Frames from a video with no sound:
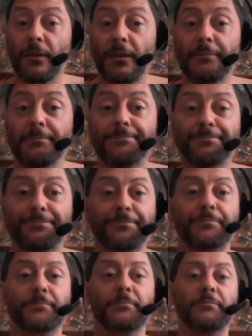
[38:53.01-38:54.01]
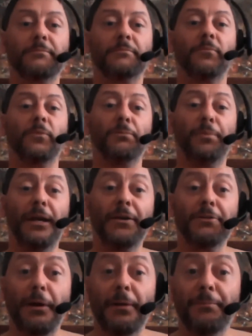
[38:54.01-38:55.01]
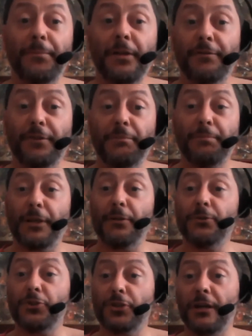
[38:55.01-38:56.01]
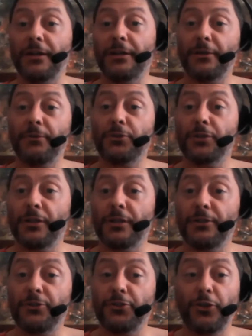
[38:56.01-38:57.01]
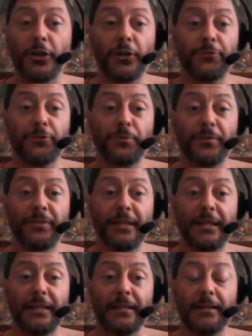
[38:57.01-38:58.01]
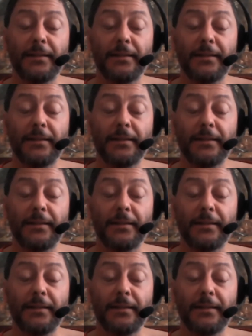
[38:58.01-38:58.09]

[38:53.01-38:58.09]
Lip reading: But yeah, but those sugar loaves with the